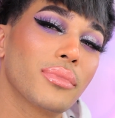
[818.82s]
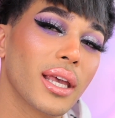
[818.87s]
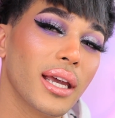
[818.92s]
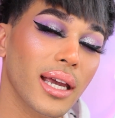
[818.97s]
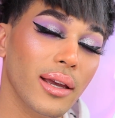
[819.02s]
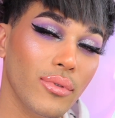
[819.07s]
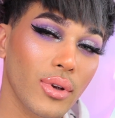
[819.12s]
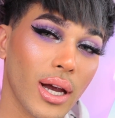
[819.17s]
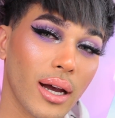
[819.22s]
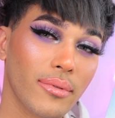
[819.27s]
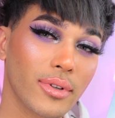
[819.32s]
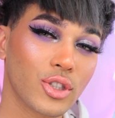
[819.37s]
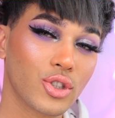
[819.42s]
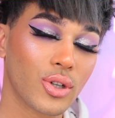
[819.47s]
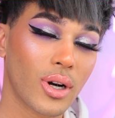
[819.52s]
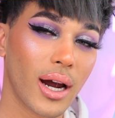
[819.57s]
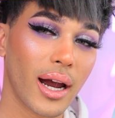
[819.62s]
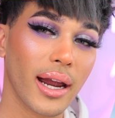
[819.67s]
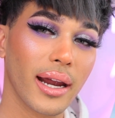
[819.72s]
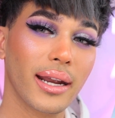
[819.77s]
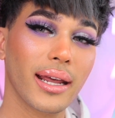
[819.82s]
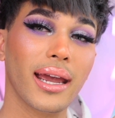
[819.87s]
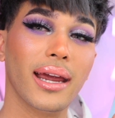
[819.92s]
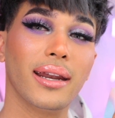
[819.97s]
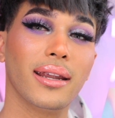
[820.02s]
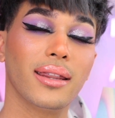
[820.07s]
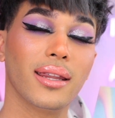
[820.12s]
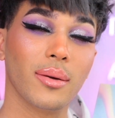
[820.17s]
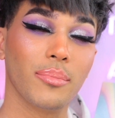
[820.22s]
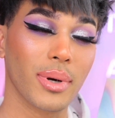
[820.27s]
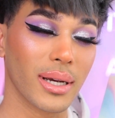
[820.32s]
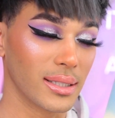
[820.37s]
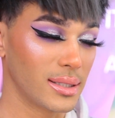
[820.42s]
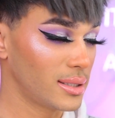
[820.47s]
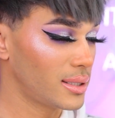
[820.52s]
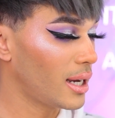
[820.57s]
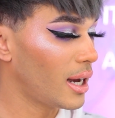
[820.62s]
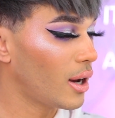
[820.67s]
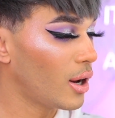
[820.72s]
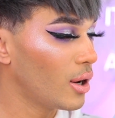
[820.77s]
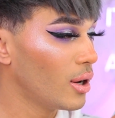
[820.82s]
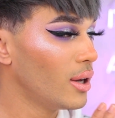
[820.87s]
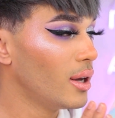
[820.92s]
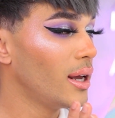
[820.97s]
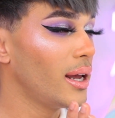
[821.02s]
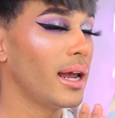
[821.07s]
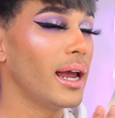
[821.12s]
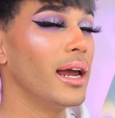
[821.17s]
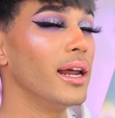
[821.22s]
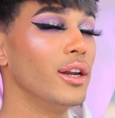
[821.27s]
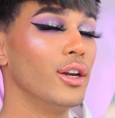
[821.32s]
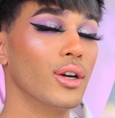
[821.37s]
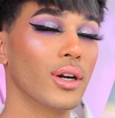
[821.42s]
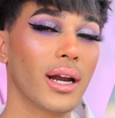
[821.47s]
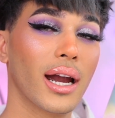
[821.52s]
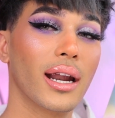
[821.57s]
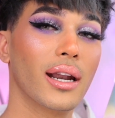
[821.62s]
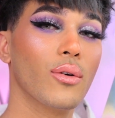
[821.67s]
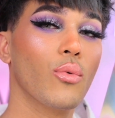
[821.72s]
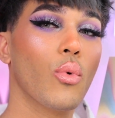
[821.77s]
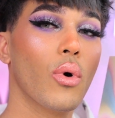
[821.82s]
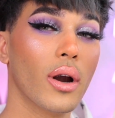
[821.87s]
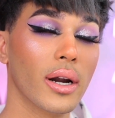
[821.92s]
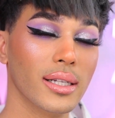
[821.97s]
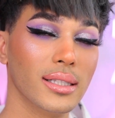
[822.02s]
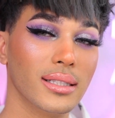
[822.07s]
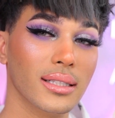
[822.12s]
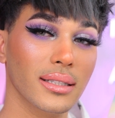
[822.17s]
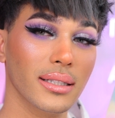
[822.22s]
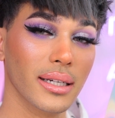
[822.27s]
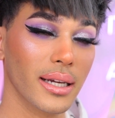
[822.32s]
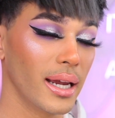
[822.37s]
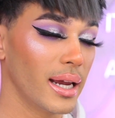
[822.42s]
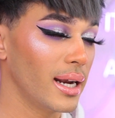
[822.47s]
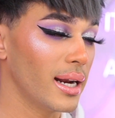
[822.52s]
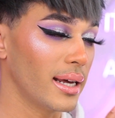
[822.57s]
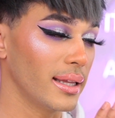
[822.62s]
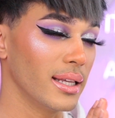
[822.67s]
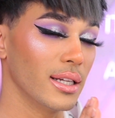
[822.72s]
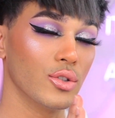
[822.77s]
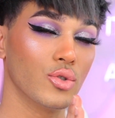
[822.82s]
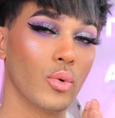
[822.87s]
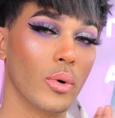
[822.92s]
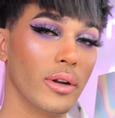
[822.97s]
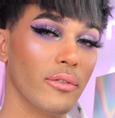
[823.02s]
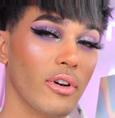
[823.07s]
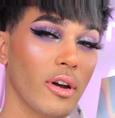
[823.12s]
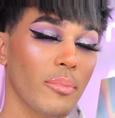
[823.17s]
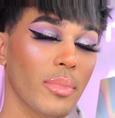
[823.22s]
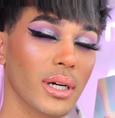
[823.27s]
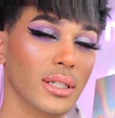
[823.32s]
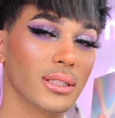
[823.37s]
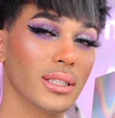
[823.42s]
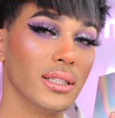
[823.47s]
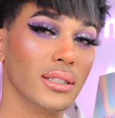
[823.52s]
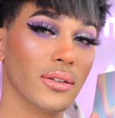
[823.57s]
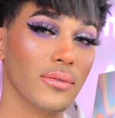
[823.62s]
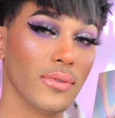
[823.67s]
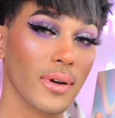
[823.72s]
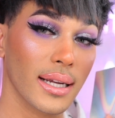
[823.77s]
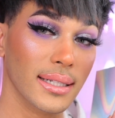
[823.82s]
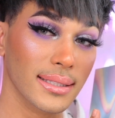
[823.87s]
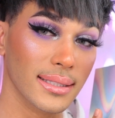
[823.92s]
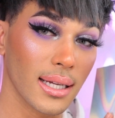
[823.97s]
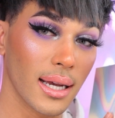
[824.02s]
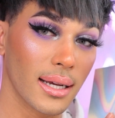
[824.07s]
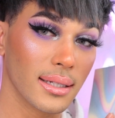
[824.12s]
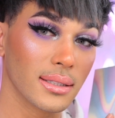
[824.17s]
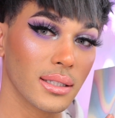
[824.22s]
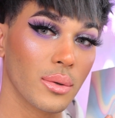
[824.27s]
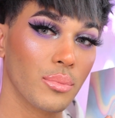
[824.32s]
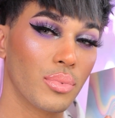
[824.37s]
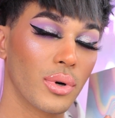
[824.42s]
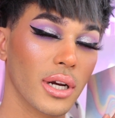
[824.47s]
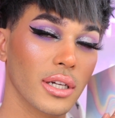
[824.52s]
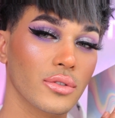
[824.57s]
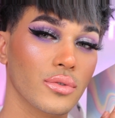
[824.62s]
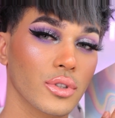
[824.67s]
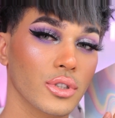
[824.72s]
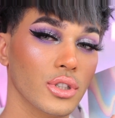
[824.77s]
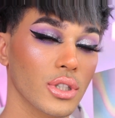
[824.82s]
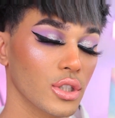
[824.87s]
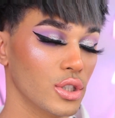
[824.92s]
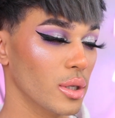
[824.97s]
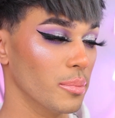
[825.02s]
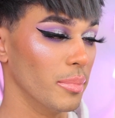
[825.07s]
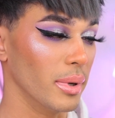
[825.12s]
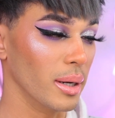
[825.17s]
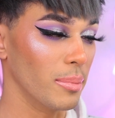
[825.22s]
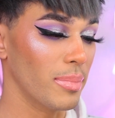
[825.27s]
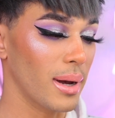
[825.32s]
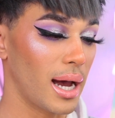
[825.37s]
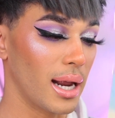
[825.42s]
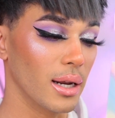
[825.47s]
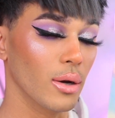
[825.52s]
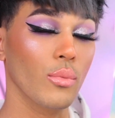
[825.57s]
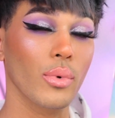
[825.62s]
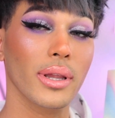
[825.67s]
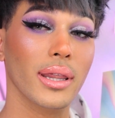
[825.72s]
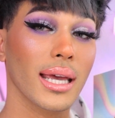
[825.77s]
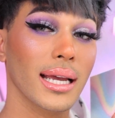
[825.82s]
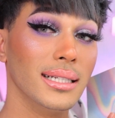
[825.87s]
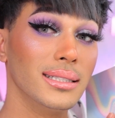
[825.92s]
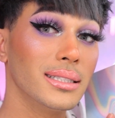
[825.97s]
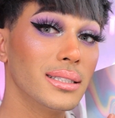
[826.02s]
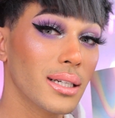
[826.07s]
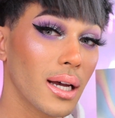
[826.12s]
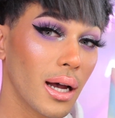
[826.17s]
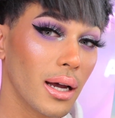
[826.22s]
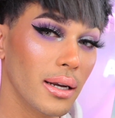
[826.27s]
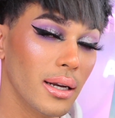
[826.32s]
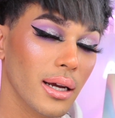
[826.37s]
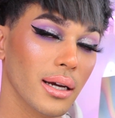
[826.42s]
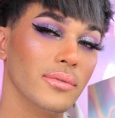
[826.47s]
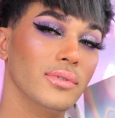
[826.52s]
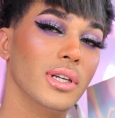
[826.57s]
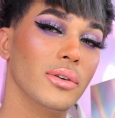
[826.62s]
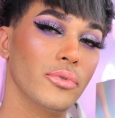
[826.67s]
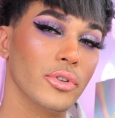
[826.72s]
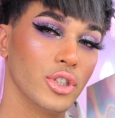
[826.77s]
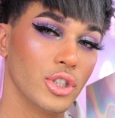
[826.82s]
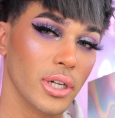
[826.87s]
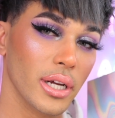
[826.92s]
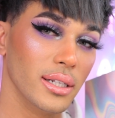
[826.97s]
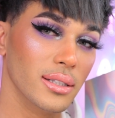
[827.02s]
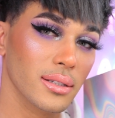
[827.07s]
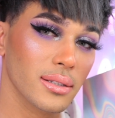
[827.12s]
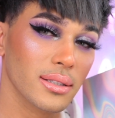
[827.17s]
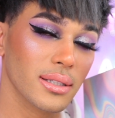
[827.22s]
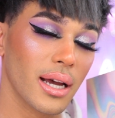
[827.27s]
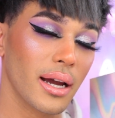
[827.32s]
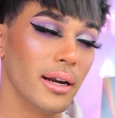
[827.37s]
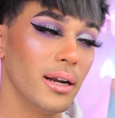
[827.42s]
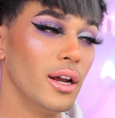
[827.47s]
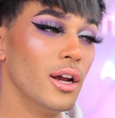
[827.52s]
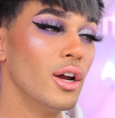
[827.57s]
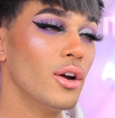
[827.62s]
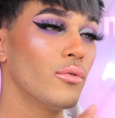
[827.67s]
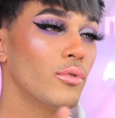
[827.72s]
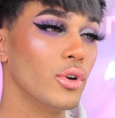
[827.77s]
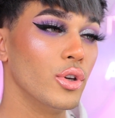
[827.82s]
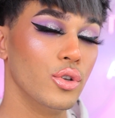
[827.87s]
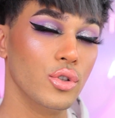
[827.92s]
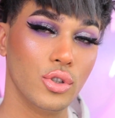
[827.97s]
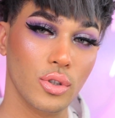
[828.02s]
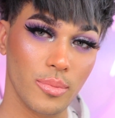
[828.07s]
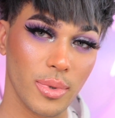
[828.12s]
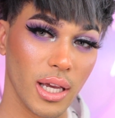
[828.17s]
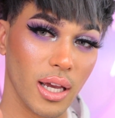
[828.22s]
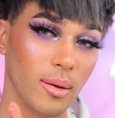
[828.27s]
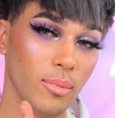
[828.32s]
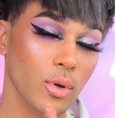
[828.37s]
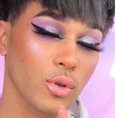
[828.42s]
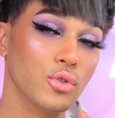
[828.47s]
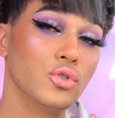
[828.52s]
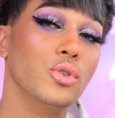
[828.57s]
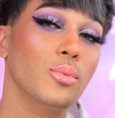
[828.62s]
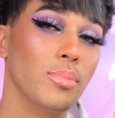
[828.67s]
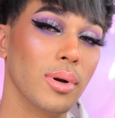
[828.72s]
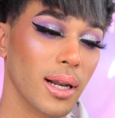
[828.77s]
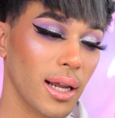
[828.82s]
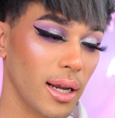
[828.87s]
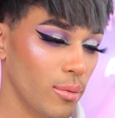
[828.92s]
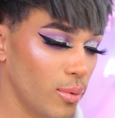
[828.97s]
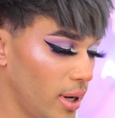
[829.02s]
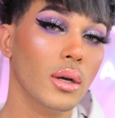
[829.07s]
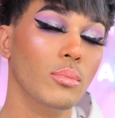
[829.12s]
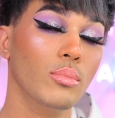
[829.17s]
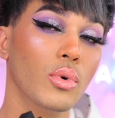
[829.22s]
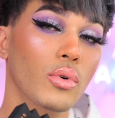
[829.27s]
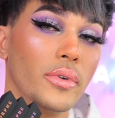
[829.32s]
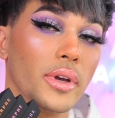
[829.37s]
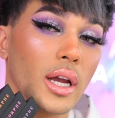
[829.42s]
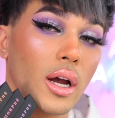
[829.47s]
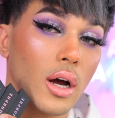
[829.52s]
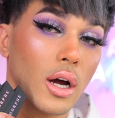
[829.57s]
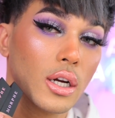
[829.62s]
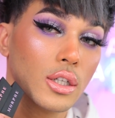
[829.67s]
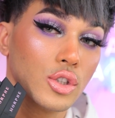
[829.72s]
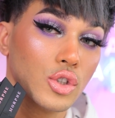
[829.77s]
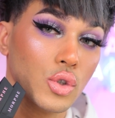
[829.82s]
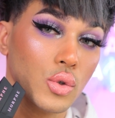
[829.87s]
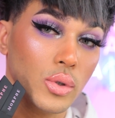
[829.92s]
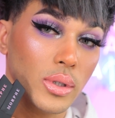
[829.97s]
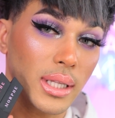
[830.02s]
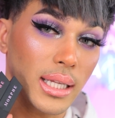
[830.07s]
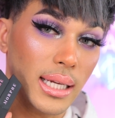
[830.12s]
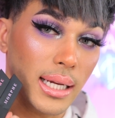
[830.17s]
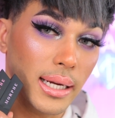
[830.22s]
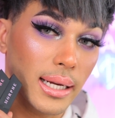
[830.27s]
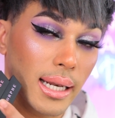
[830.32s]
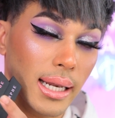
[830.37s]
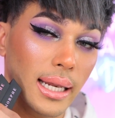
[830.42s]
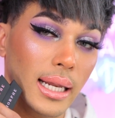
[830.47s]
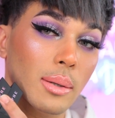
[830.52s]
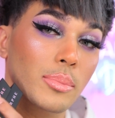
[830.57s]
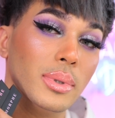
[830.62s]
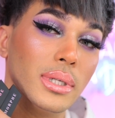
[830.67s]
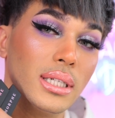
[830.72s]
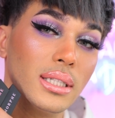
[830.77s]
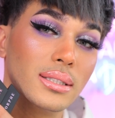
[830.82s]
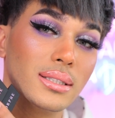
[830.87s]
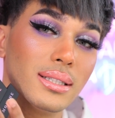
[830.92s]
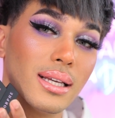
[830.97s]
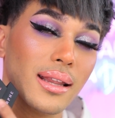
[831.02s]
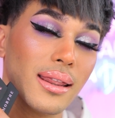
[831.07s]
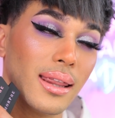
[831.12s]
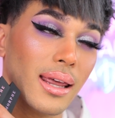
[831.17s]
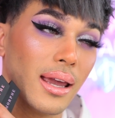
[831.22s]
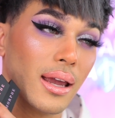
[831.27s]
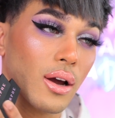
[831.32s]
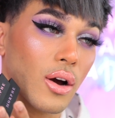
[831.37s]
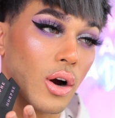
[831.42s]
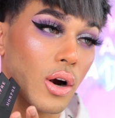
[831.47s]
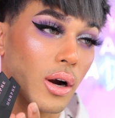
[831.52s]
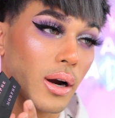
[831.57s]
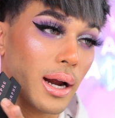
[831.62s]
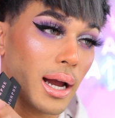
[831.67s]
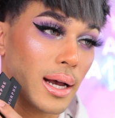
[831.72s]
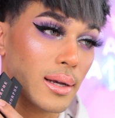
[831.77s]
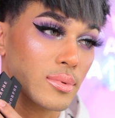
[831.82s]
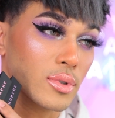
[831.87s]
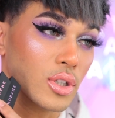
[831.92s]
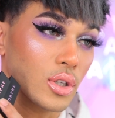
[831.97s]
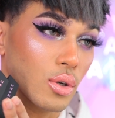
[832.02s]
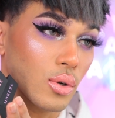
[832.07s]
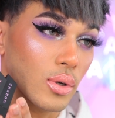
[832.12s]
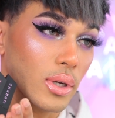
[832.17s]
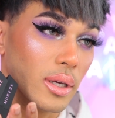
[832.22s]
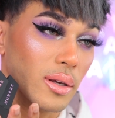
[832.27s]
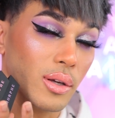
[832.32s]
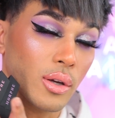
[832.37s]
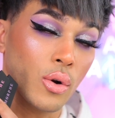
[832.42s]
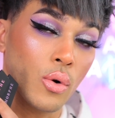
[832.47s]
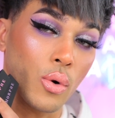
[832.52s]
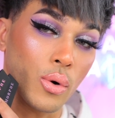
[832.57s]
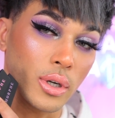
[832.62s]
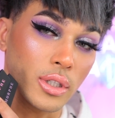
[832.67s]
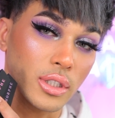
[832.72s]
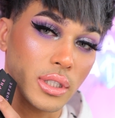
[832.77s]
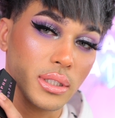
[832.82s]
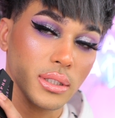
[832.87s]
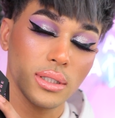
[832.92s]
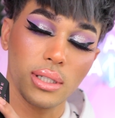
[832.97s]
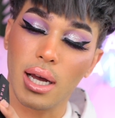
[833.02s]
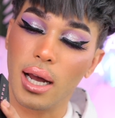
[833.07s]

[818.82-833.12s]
if you haven't tried anything pastel and you're kind of wanting to dig in, I think 25 bucks is a fantastic price for such a big palette with a ton of different shades inside for you to be able to play with. Moving on to the lippies, they are absolutely gorgeous.